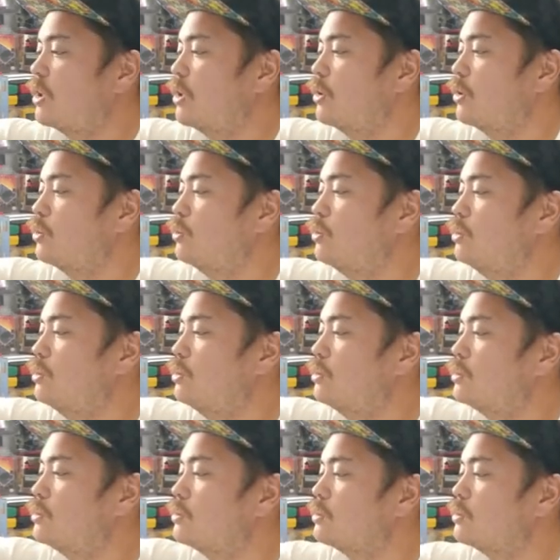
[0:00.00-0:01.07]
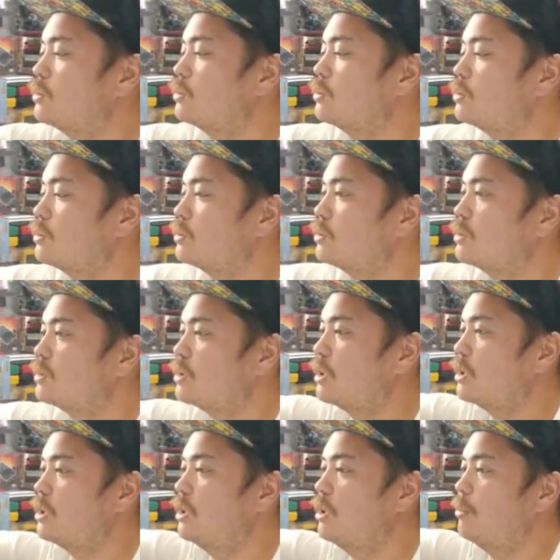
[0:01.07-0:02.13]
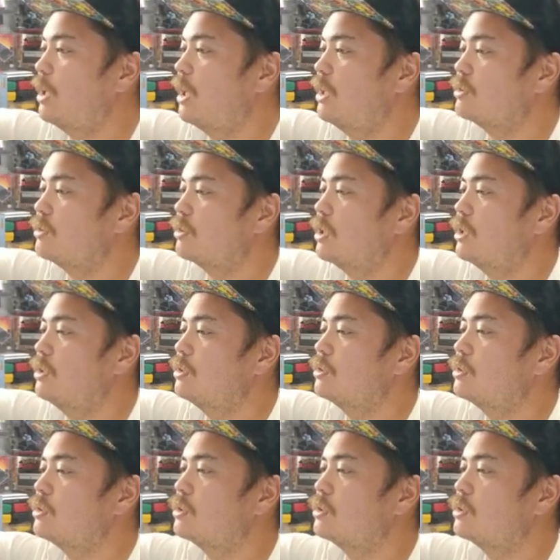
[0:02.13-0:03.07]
Tentacool. A mask, right?